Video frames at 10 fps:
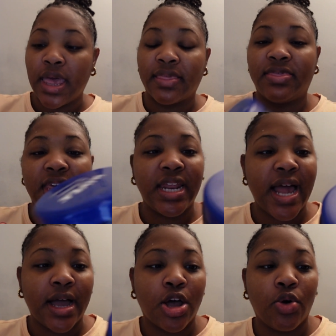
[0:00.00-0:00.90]
then
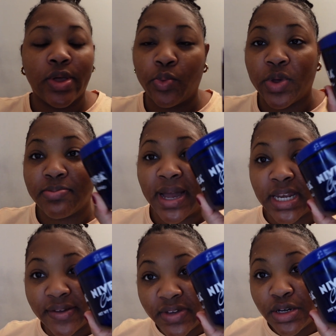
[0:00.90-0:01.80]
I go in with my
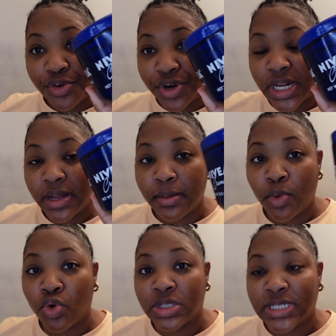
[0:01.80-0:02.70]
Nivea cream
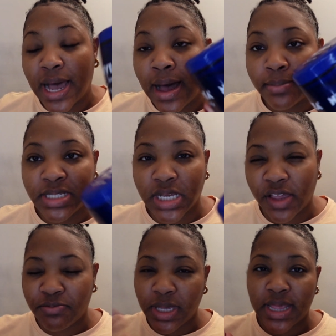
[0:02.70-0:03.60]
on top to
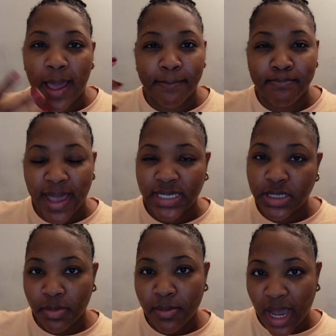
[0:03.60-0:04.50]
give me that
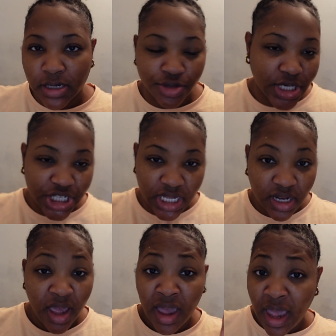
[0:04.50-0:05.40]
maximum
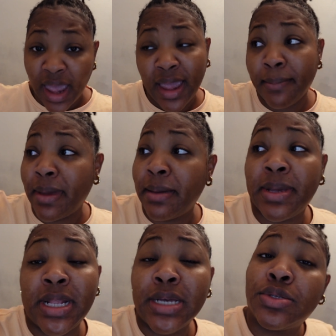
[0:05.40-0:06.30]
hydration. And
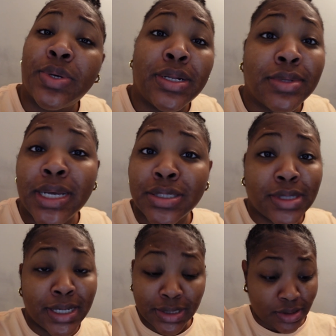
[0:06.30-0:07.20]
baby, that's what
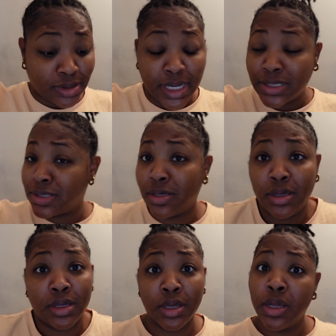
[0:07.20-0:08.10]
that's
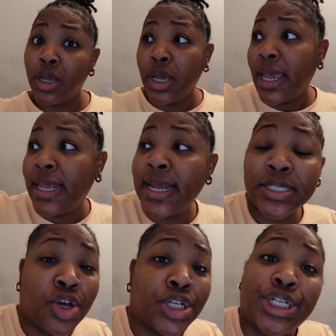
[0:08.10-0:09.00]
and
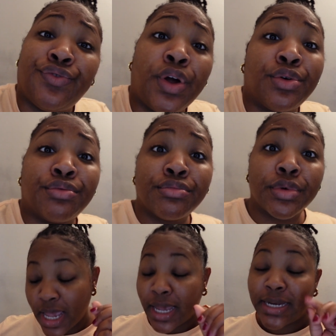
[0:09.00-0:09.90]
that's all she wrote.
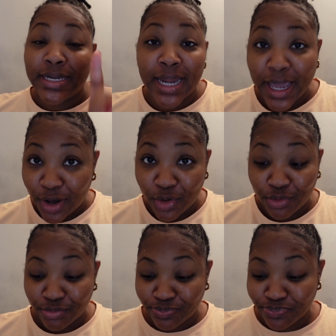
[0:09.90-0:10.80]
Now